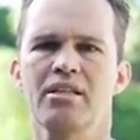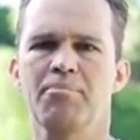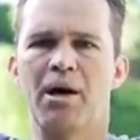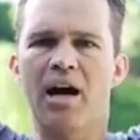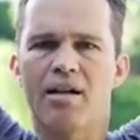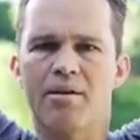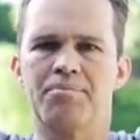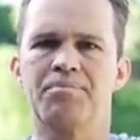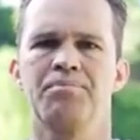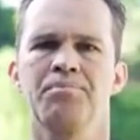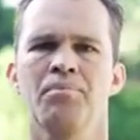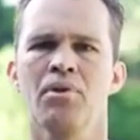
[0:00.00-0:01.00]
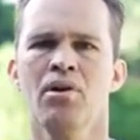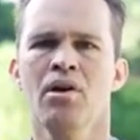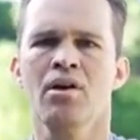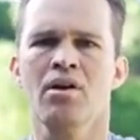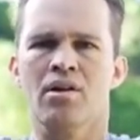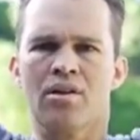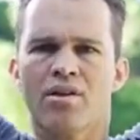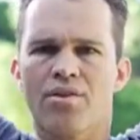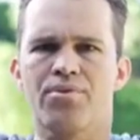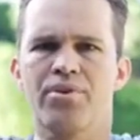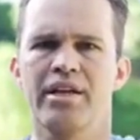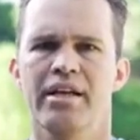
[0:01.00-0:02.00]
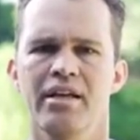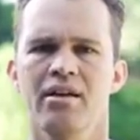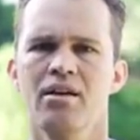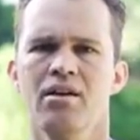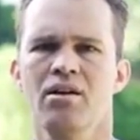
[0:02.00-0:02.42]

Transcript: at the bottom. 3,